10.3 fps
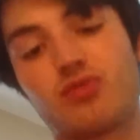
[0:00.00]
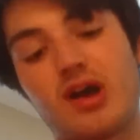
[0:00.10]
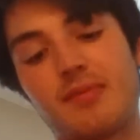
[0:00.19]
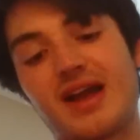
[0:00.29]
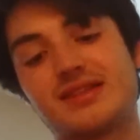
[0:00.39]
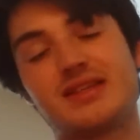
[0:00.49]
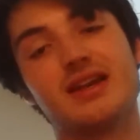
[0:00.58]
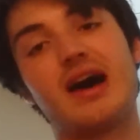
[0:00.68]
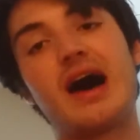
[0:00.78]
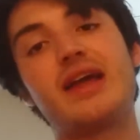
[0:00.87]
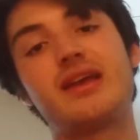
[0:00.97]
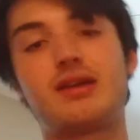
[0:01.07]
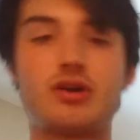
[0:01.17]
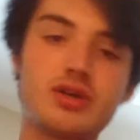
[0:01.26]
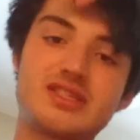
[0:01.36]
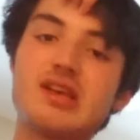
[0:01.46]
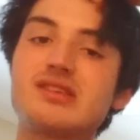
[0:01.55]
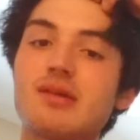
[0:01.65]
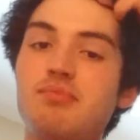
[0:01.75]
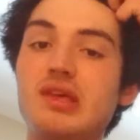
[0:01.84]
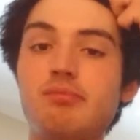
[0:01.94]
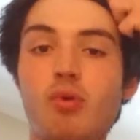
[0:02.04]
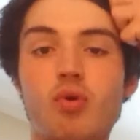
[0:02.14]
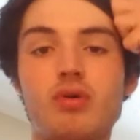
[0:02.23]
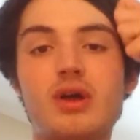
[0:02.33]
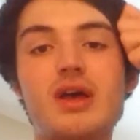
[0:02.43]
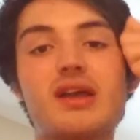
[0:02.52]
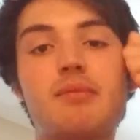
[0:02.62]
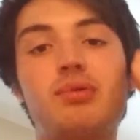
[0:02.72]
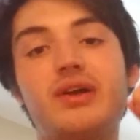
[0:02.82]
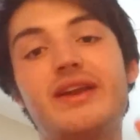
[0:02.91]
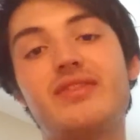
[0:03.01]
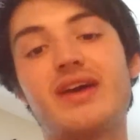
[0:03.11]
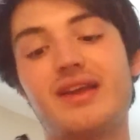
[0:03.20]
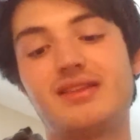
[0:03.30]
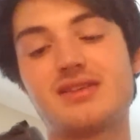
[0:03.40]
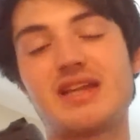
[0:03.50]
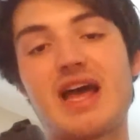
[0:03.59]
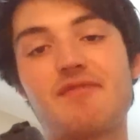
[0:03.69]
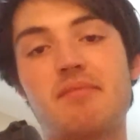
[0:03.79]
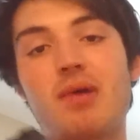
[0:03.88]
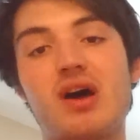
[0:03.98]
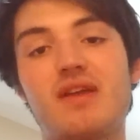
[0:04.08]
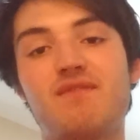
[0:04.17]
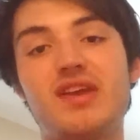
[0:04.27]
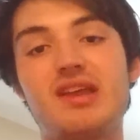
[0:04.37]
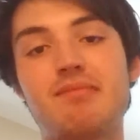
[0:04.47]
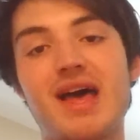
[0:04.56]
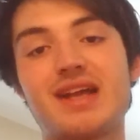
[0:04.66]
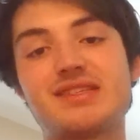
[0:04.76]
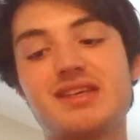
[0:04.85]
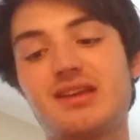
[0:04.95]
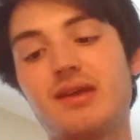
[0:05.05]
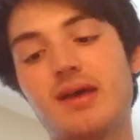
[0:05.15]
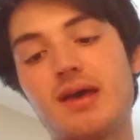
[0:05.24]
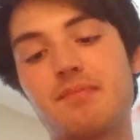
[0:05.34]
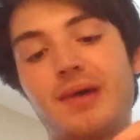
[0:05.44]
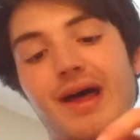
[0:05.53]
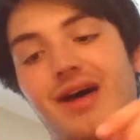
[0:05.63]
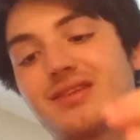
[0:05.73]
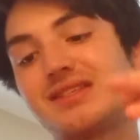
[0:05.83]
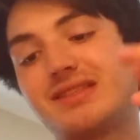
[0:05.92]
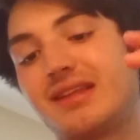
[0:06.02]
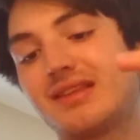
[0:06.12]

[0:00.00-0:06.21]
magazine. I could see some people complaining that it doesn't have a bottom feeding magazine, but I honestly think this